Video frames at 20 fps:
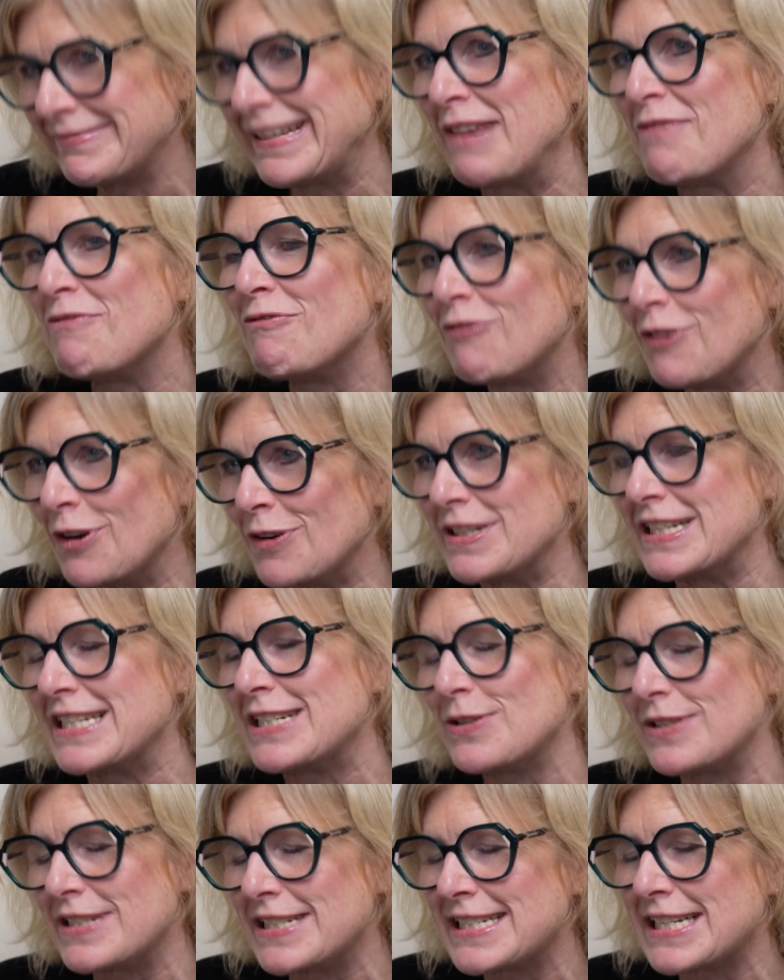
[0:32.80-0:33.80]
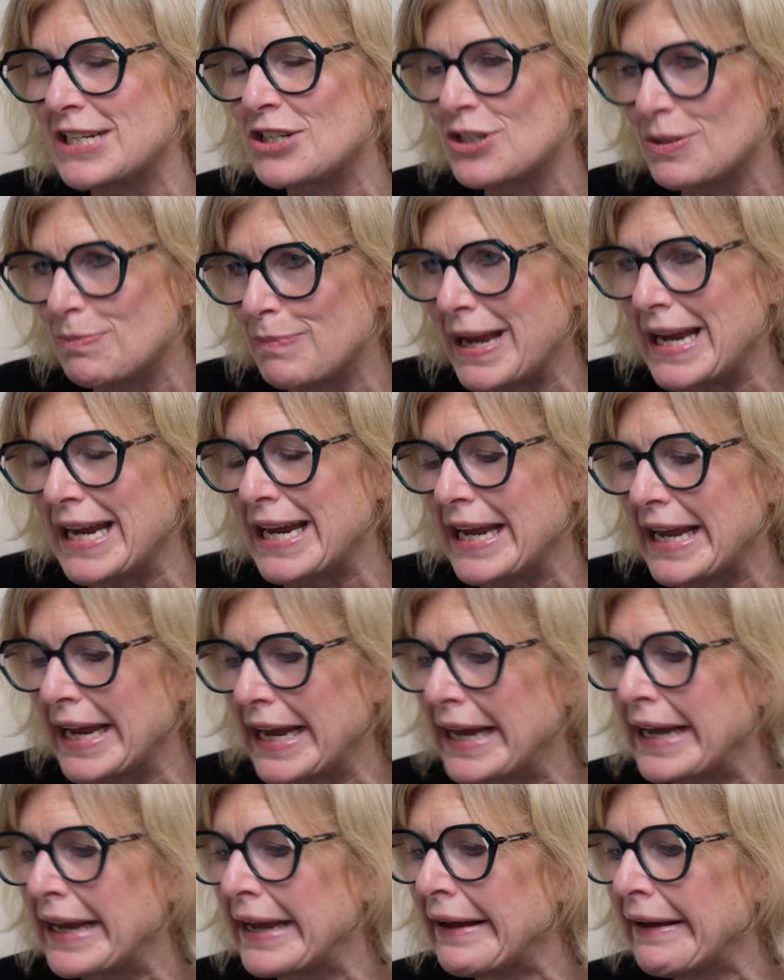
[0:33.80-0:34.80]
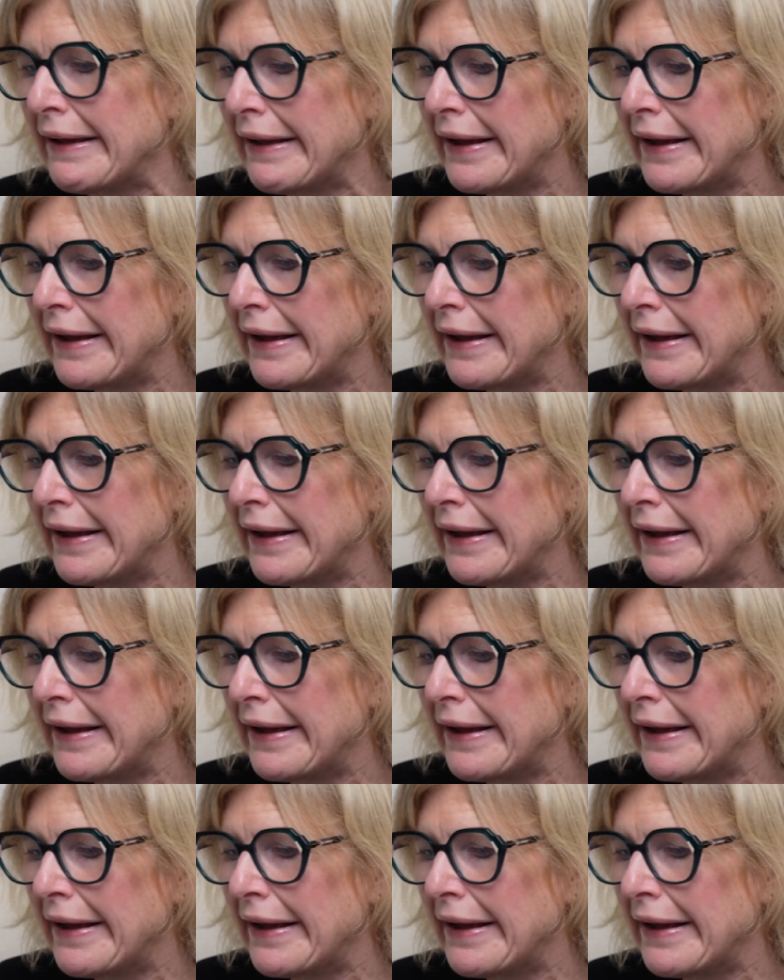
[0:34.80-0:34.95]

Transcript: influence your decision making,